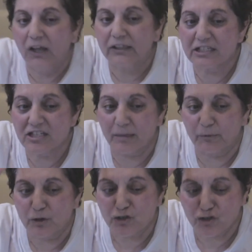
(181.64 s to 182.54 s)
This is
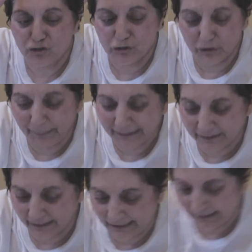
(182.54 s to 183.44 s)
the most
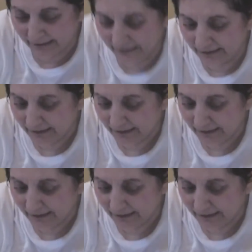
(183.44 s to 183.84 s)
stupid thing